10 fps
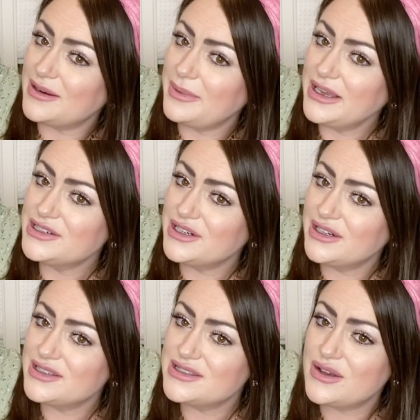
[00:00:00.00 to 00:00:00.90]
their
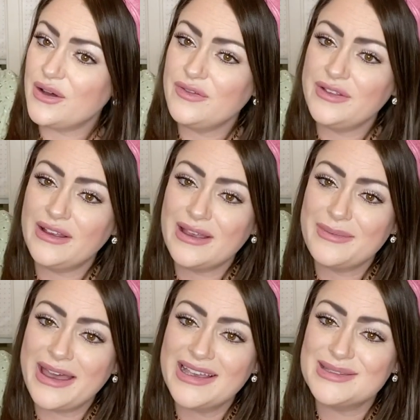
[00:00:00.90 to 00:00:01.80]
pictures. So hopefully I'll get
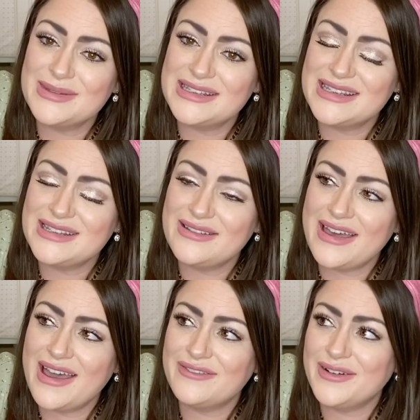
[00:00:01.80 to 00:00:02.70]
my husband to do
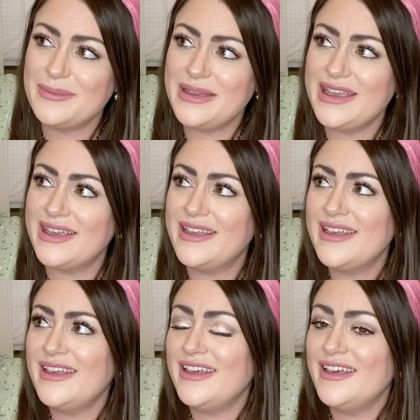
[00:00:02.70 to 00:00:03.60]
that for me,
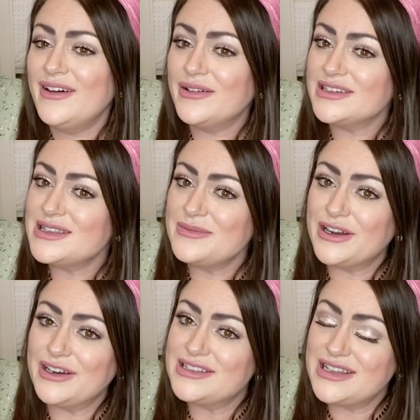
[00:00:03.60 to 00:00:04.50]
or some
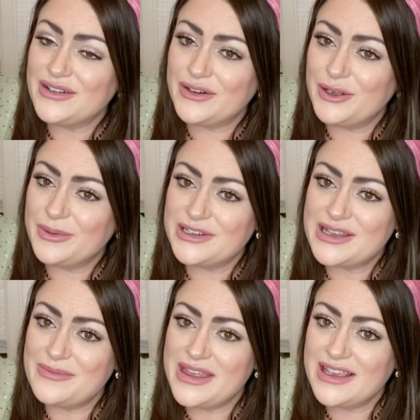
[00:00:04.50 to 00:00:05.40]
nurse in the room or
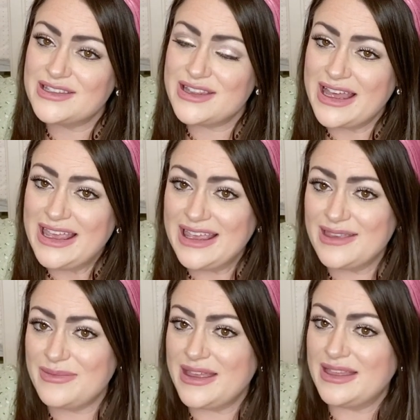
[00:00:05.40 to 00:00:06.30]
something so that he
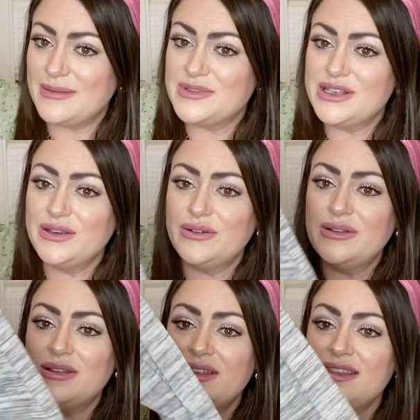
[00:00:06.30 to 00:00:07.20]
can be in them too.
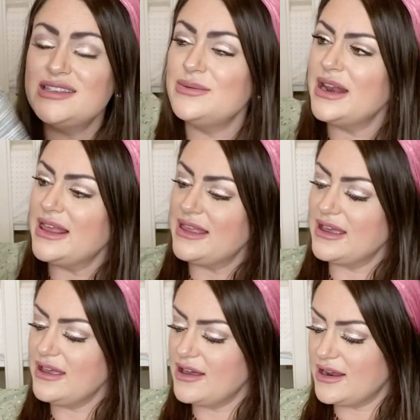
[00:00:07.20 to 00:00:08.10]
This one I think
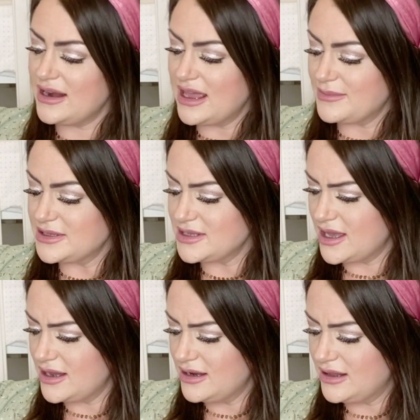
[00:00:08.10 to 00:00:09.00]
I got on
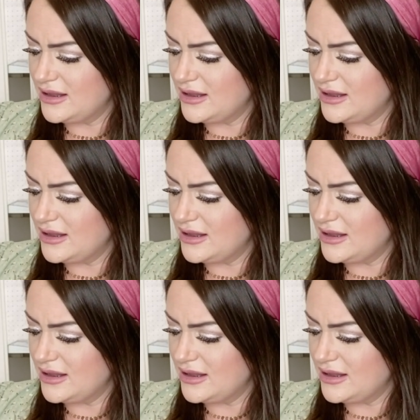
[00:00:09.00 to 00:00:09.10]
Amazon.